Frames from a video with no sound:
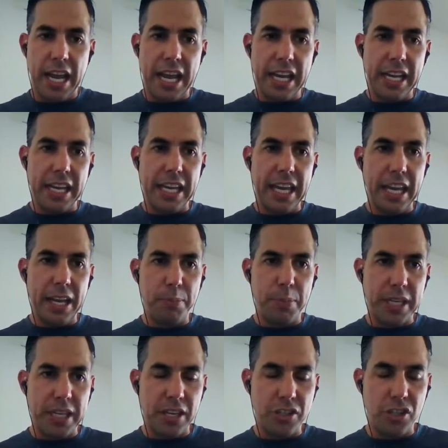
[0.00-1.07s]
And again,
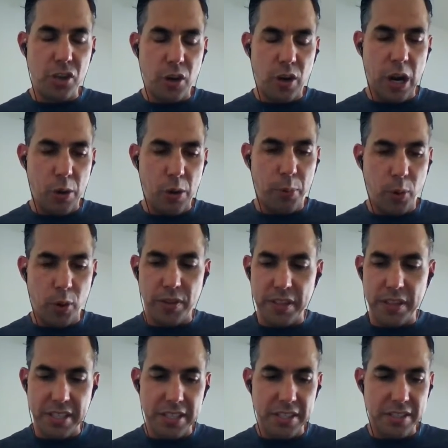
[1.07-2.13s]
because you know how important
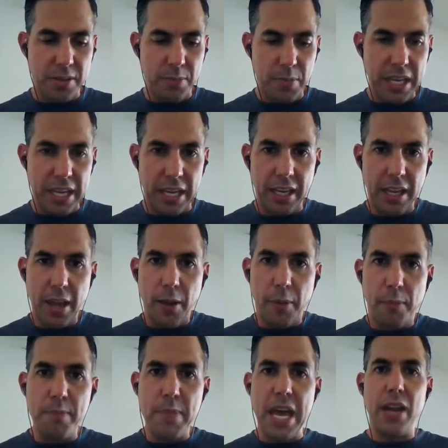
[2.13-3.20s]
this is to me,
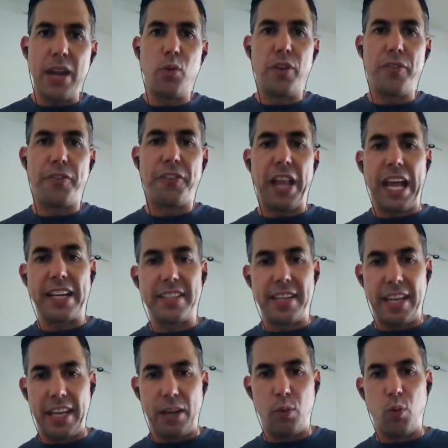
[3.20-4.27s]
men
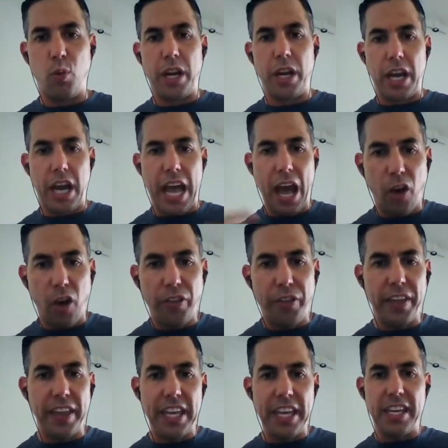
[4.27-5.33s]
reflecting what a
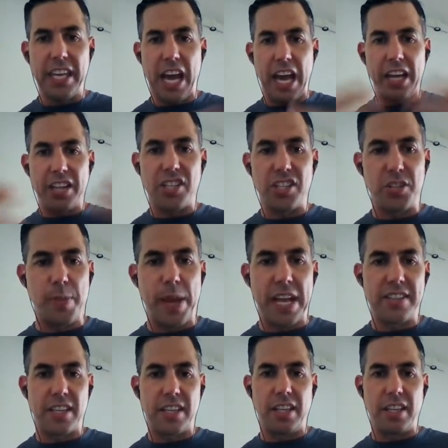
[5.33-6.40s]
healthy, conscious
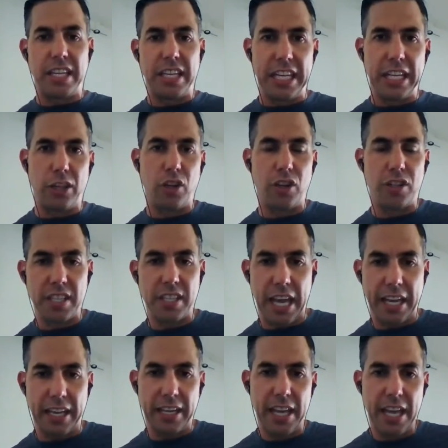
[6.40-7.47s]
masculinity looks
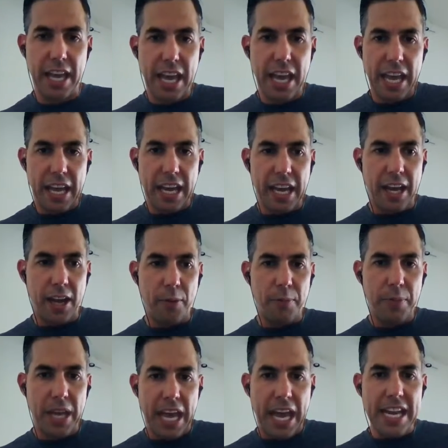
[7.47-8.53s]
like,
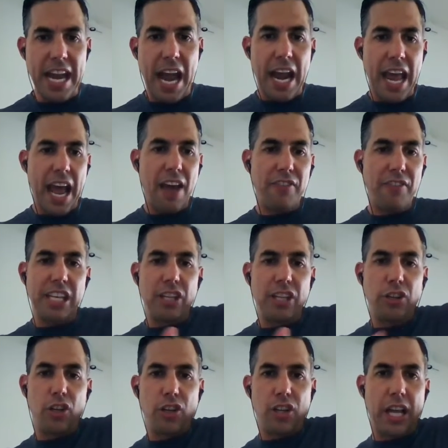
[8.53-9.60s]
and not having it
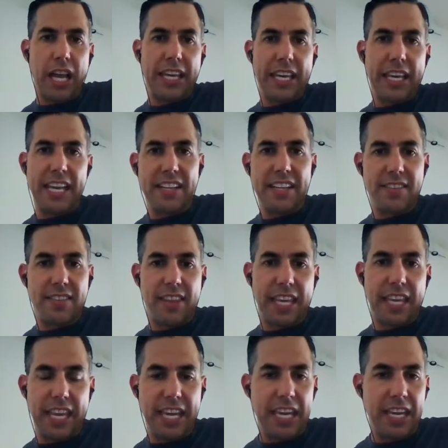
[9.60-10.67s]
look like it's
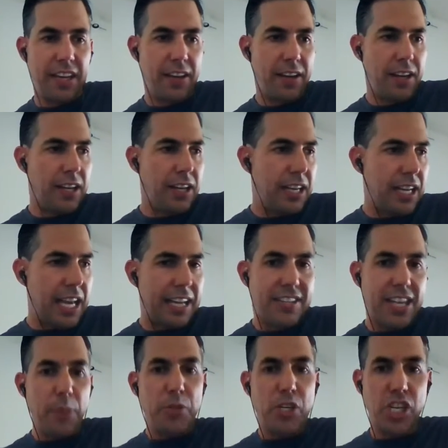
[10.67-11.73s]
the
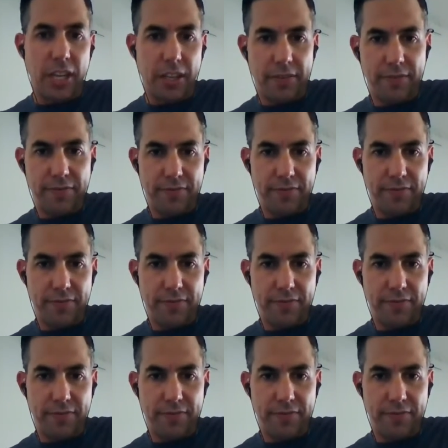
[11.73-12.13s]
exception.